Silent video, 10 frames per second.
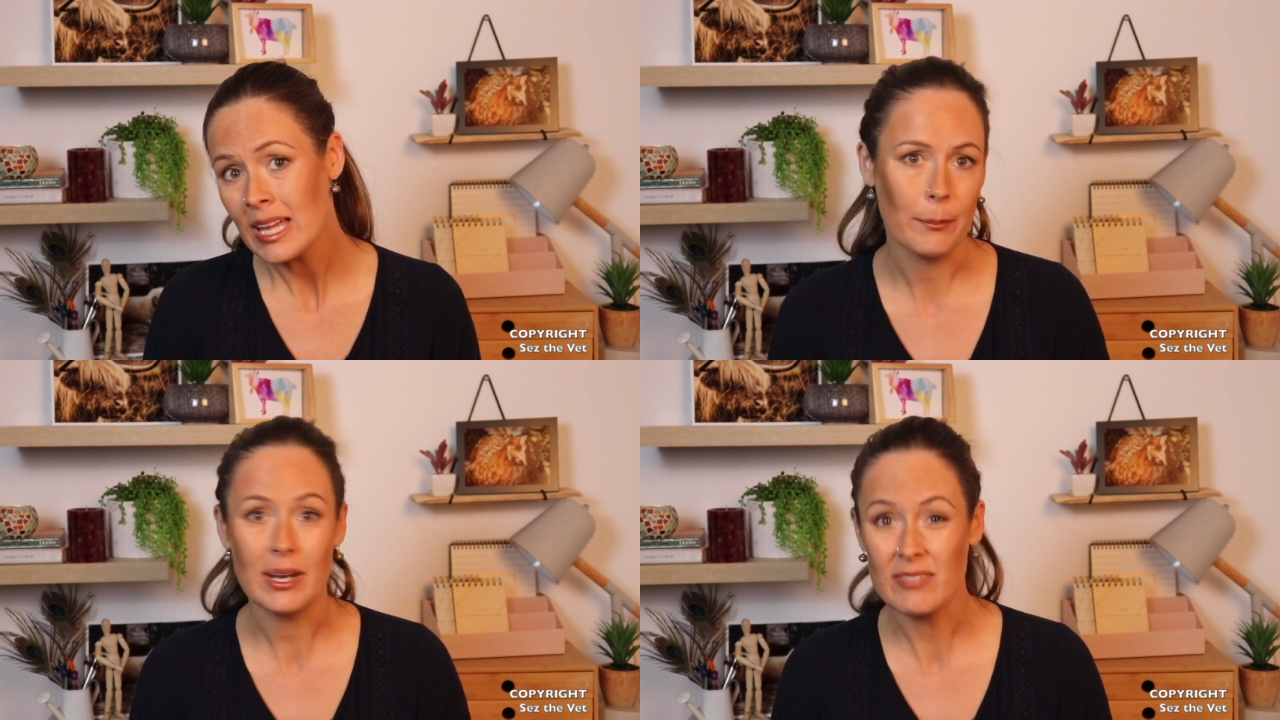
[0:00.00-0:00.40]

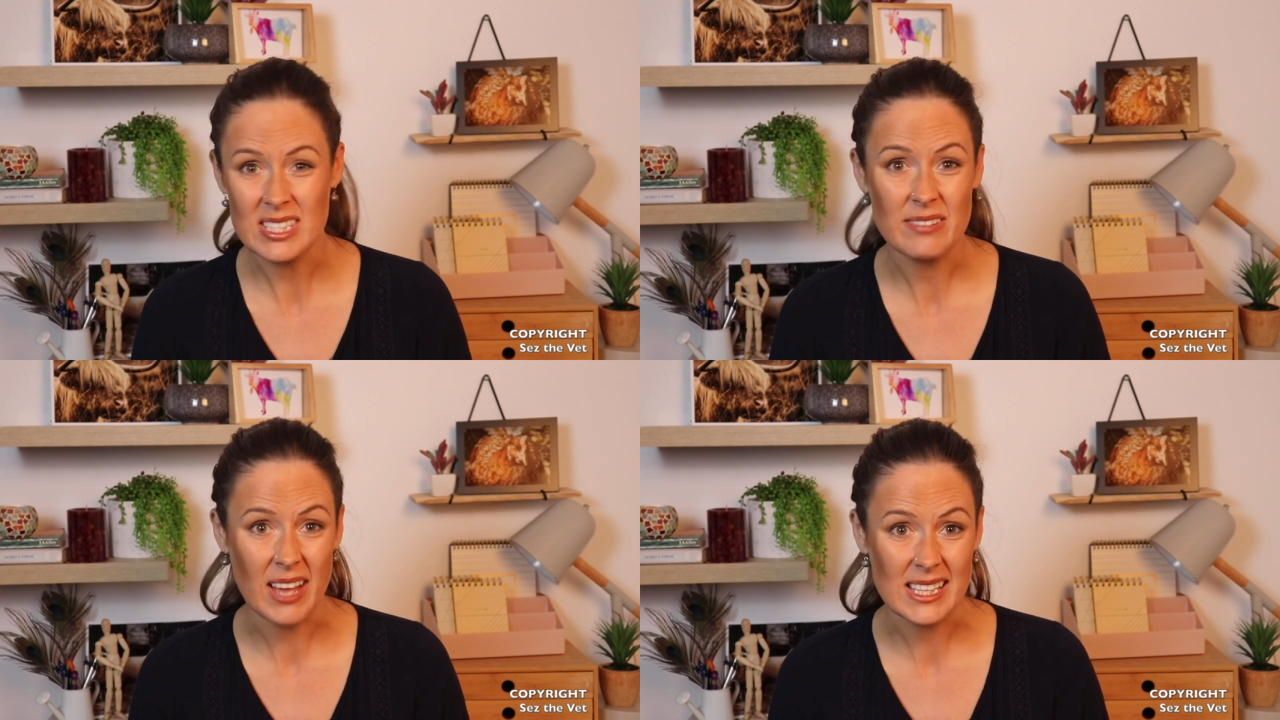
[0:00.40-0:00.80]
But if it's
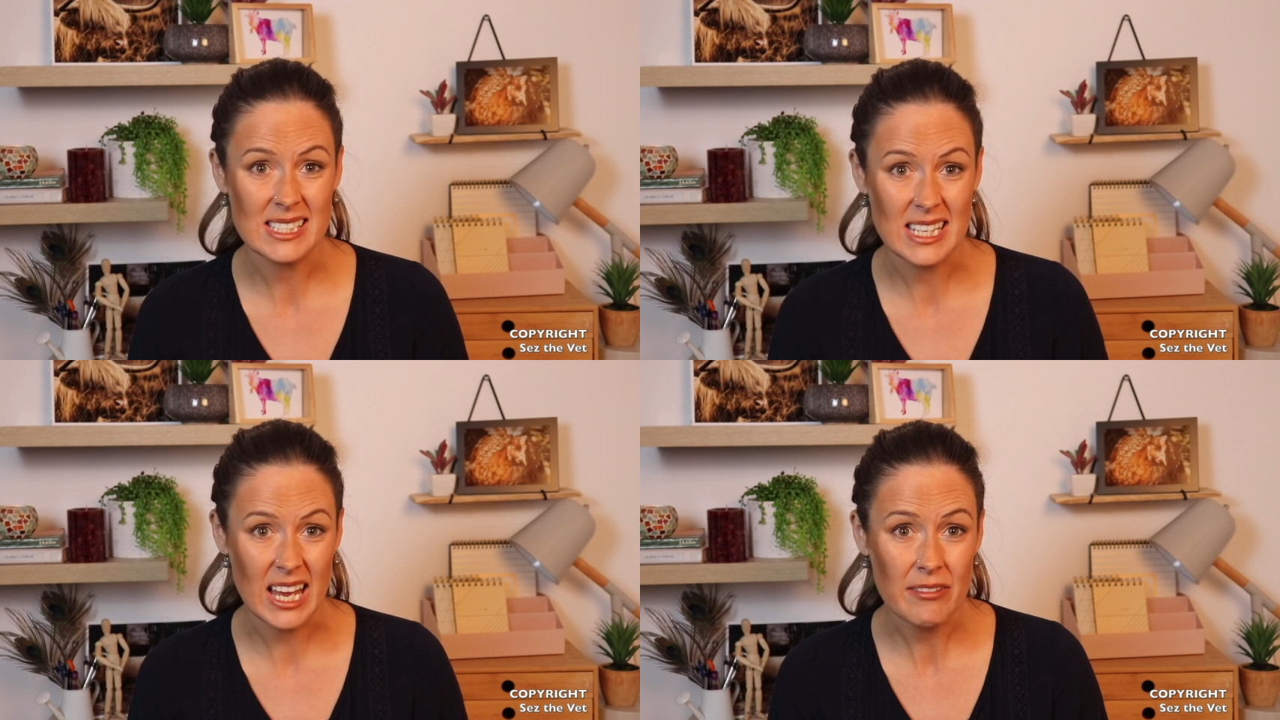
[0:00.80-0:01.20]

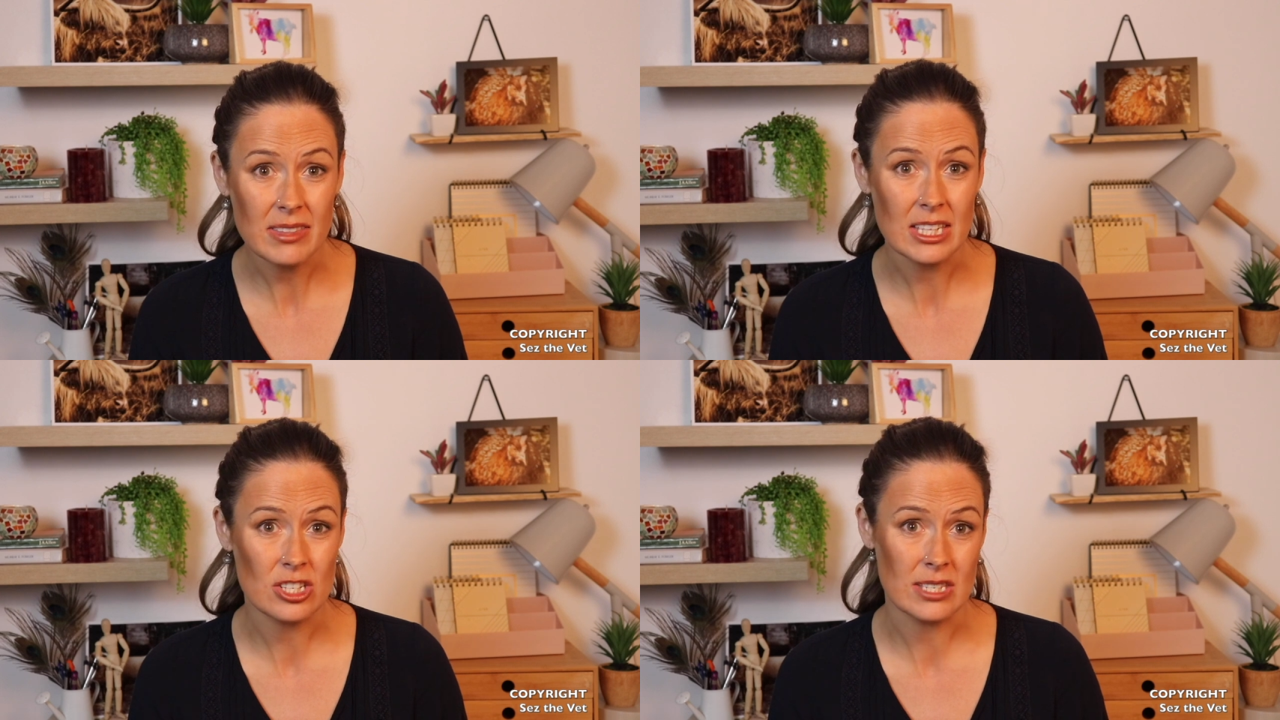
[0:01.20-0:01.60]
advanced enough,
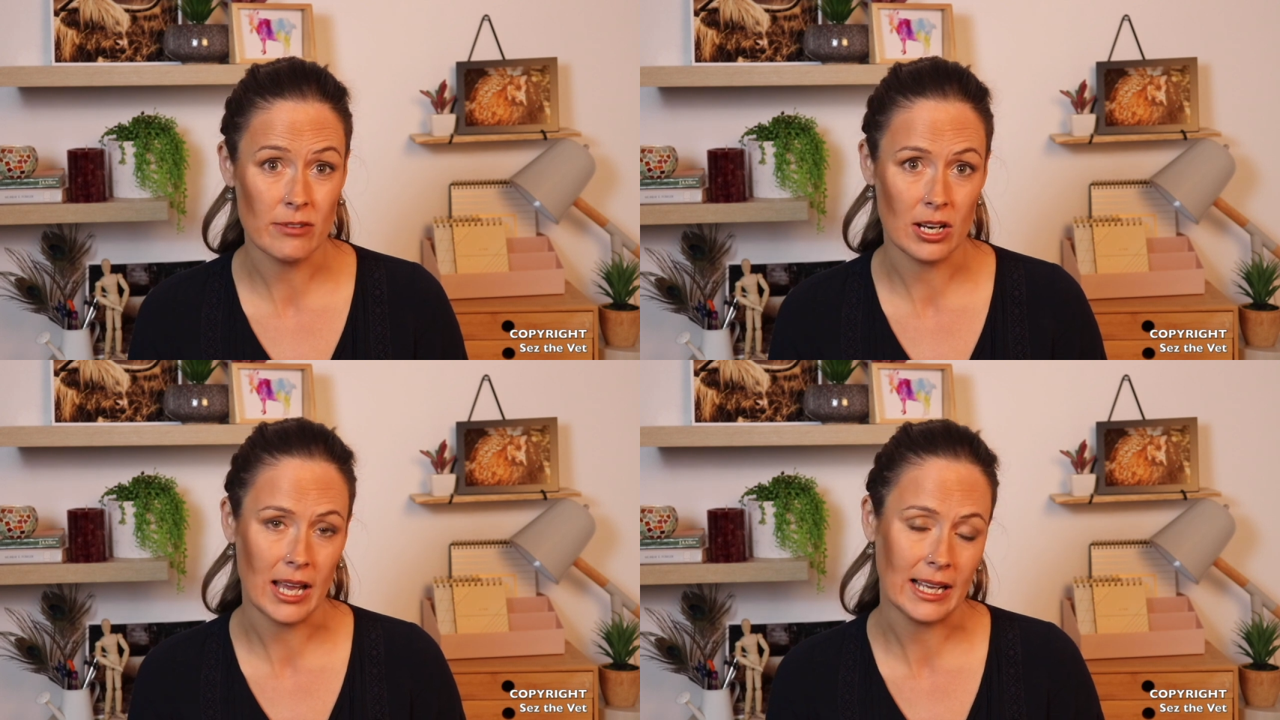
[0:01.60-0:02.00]
then she's
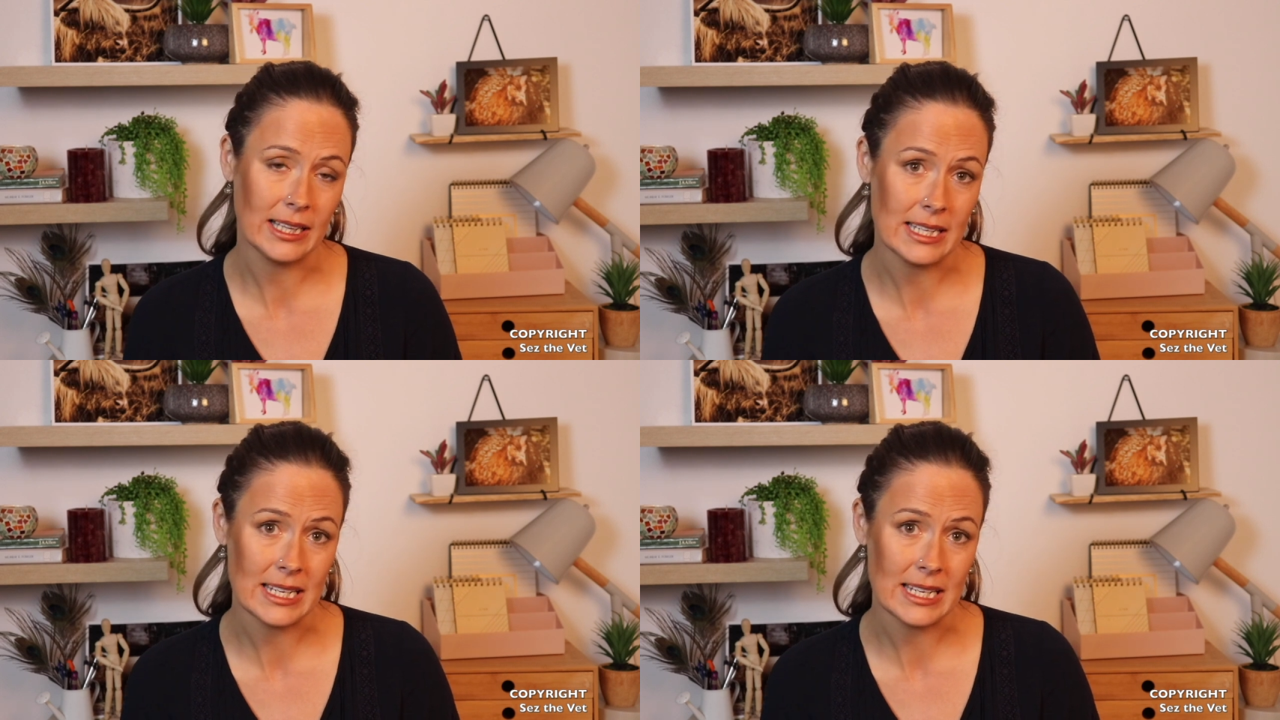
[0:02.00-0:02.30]
very likely to